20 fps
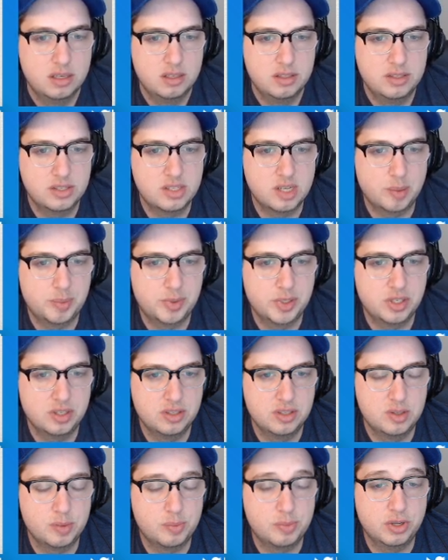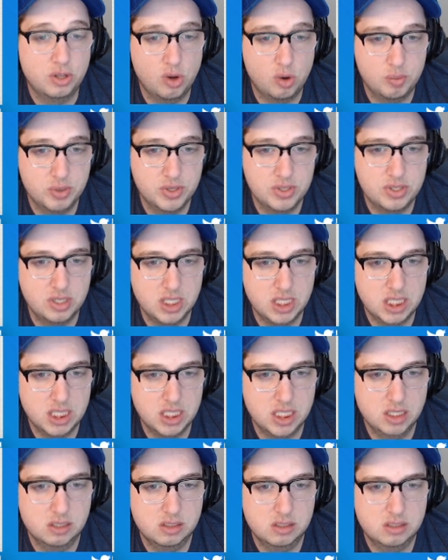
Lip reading: Deception, diplomacy.